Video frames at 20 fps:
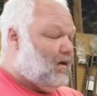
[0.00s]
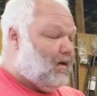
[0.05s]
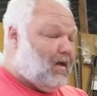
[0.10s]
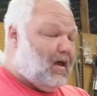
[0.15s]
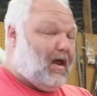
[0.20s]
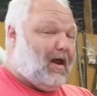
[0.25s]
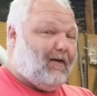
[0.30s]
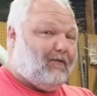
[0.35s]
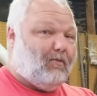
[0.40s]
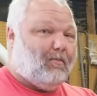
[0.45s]

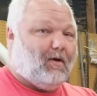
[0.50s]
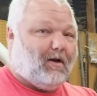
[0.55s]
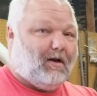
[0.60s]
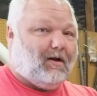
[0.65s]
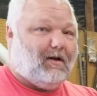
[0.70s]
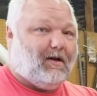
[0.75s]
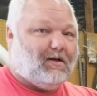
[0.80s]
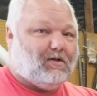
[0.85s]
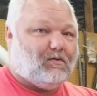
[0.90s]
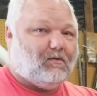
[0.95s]
everybody
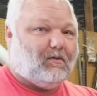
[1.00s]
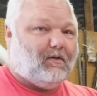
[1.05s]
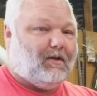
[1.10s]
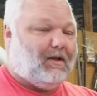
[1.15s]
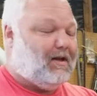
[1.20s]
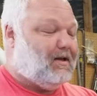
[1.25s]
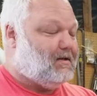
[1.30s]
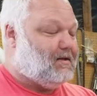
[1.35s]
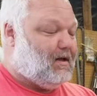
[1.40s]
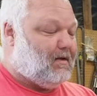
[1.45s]
needs one of
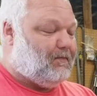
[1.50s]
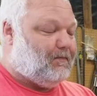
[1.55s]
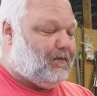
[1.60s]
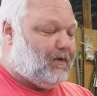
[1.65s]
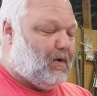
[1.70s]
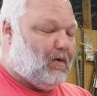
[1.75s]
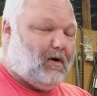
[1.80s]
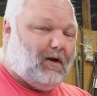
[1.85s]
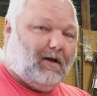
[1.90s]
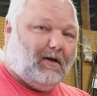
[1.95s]
these. I'll
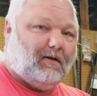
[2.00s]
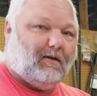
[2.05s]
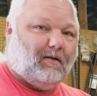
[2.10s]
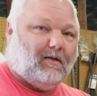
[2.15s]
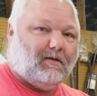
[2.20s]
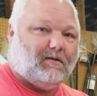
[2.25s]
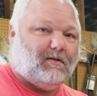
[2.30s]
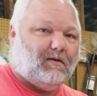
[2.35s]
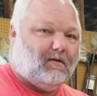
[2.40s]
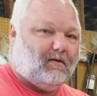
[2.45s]
throw a link to
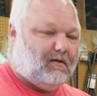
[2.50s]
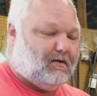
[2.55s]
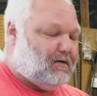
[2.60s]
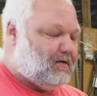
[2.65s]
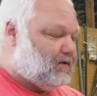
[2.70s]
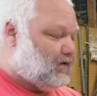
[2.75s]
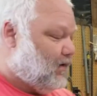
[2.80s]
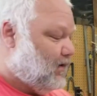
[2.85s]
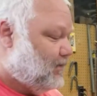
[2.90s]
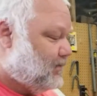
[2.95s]
this in the
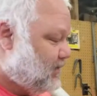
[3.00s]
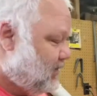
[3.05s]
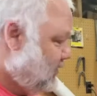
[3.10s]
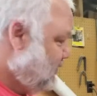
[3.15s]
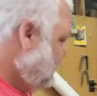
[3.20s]
description.